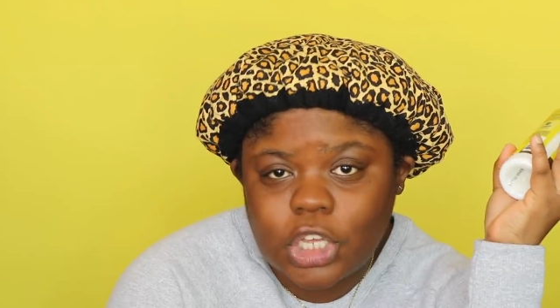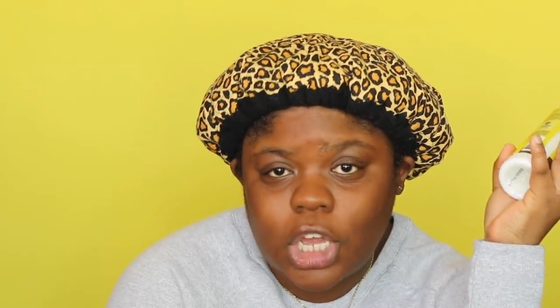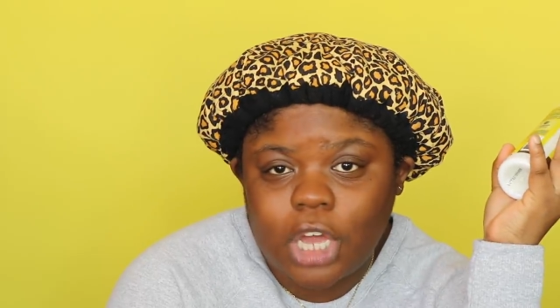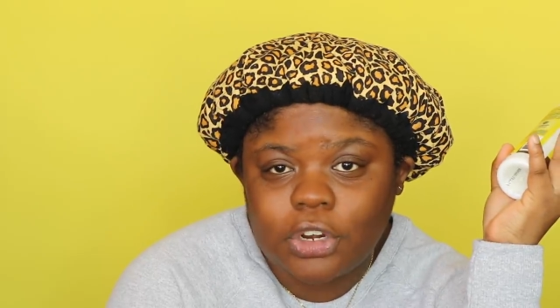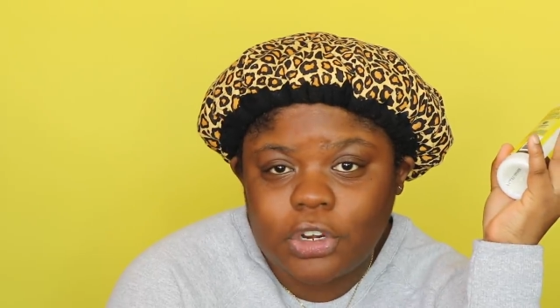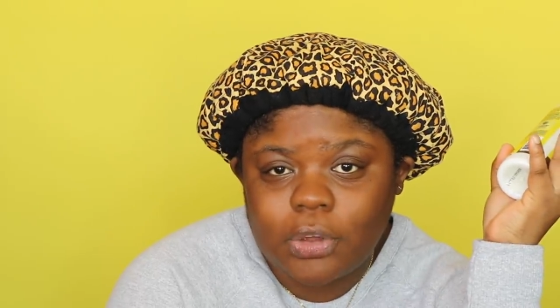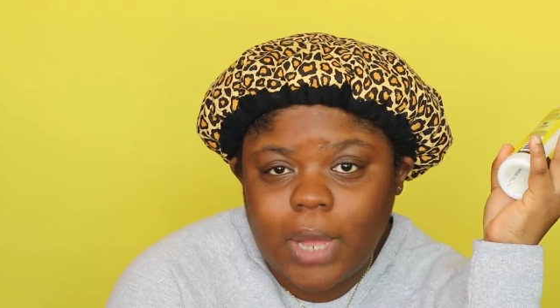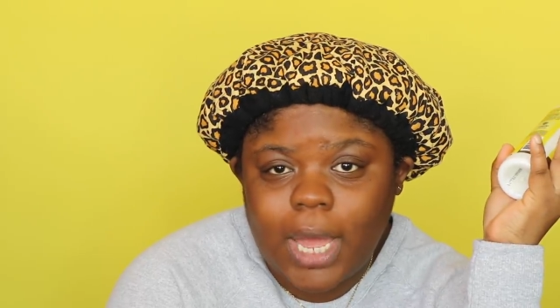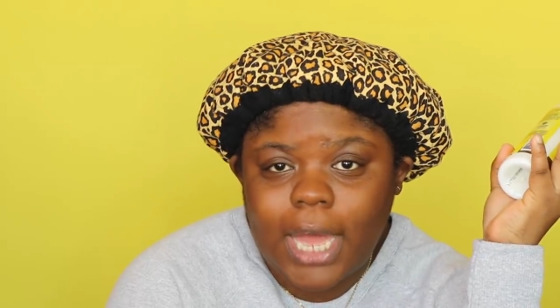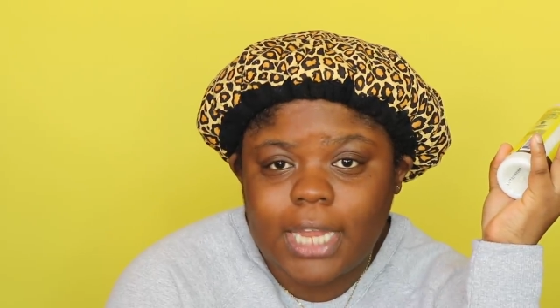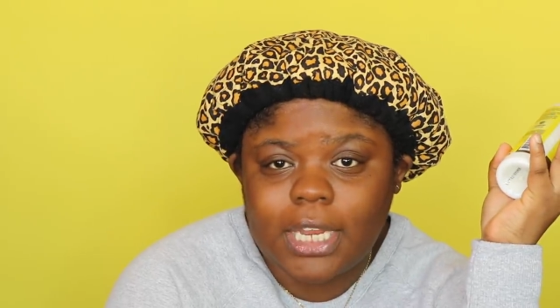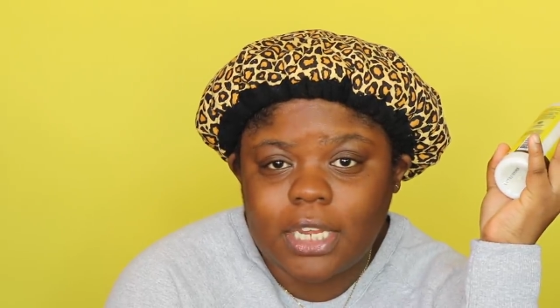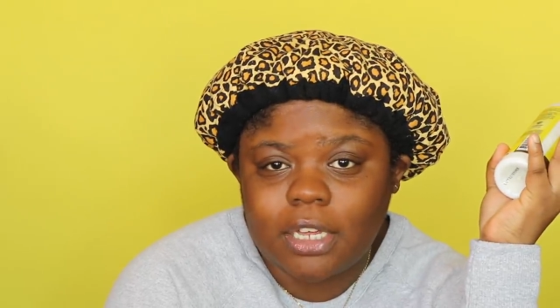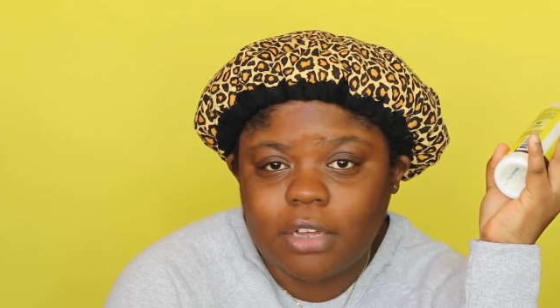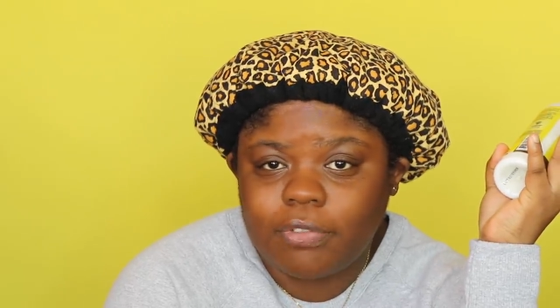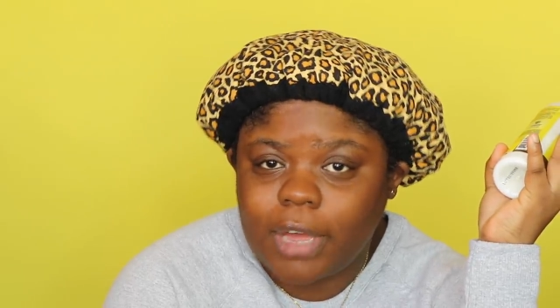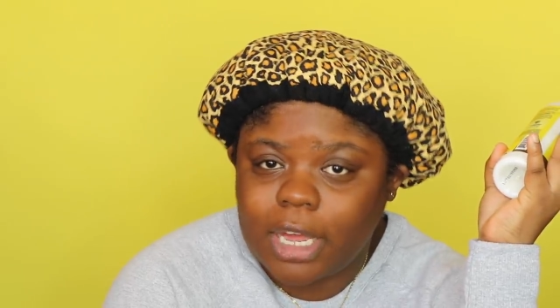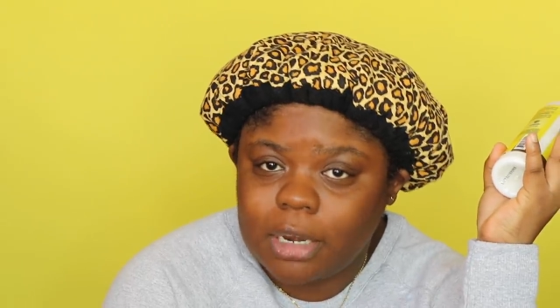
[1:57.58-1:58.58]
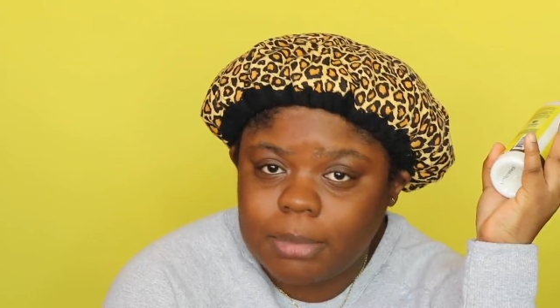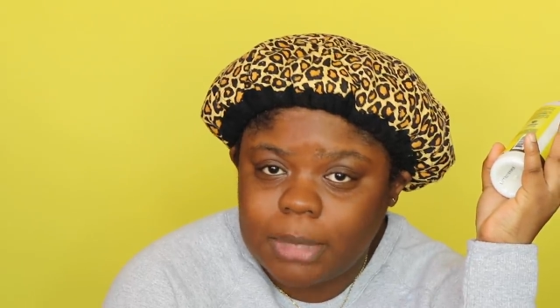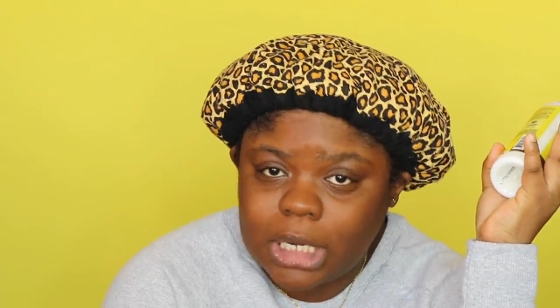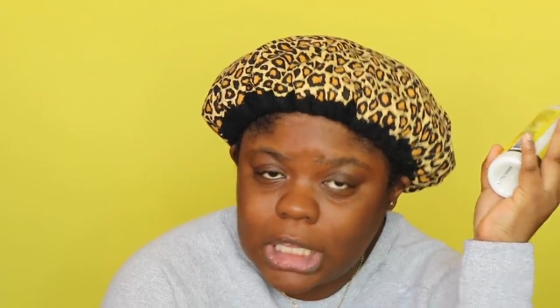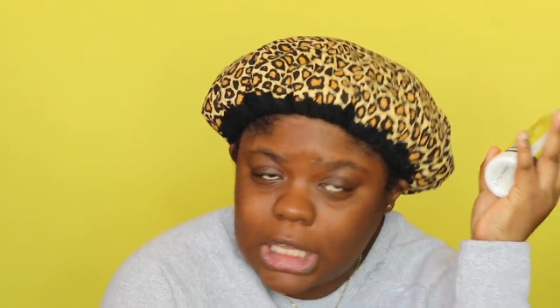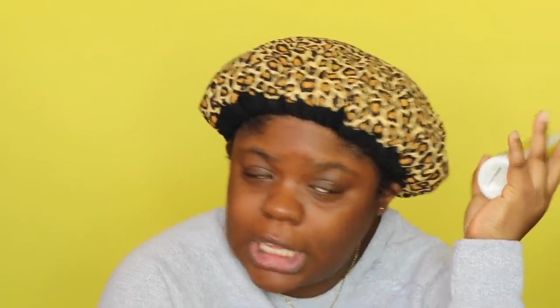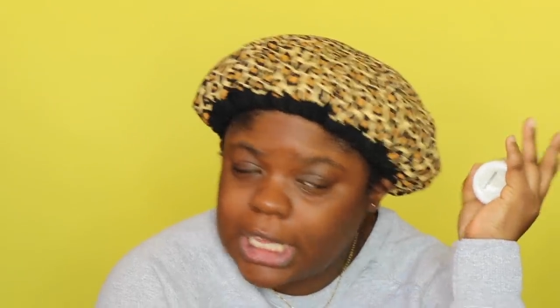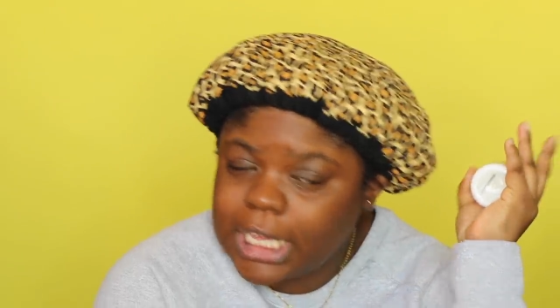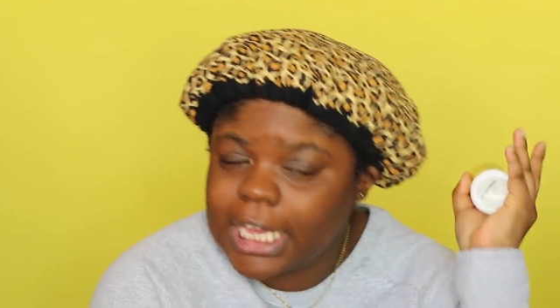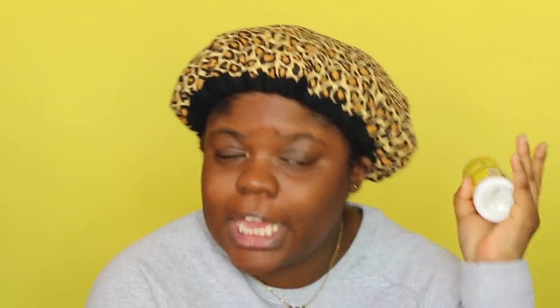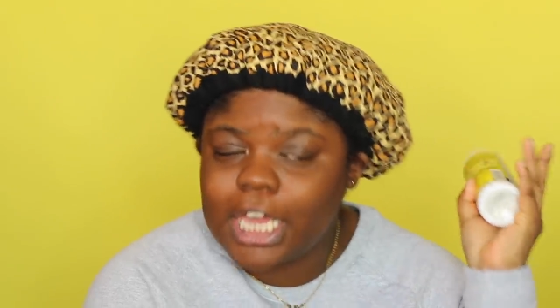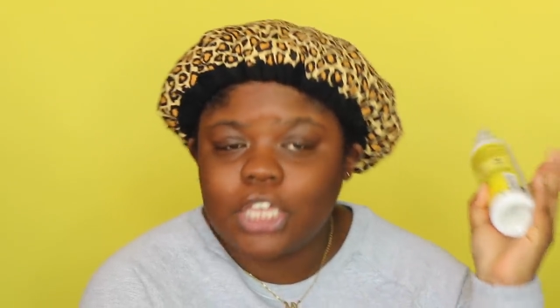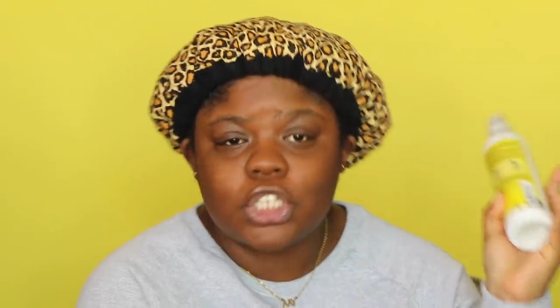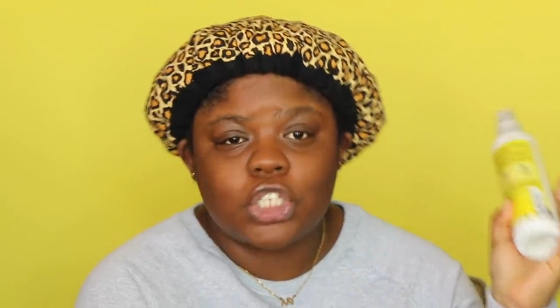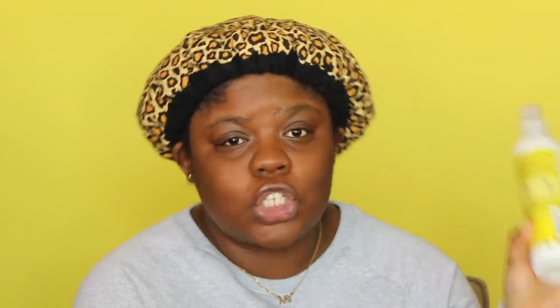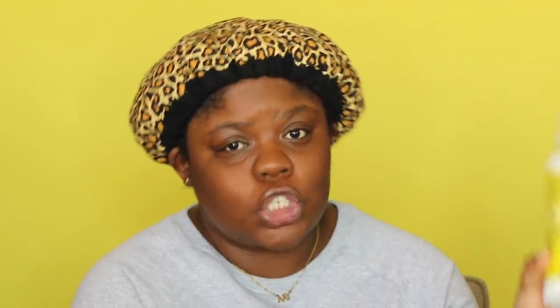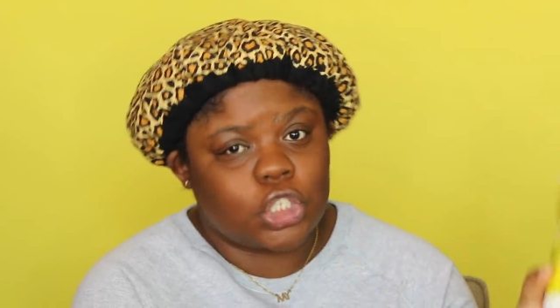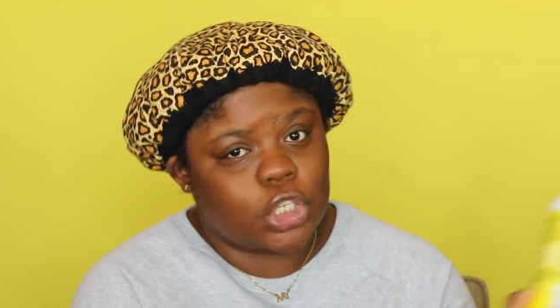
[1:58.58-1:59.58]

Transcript: Y'all know I love vitamin E.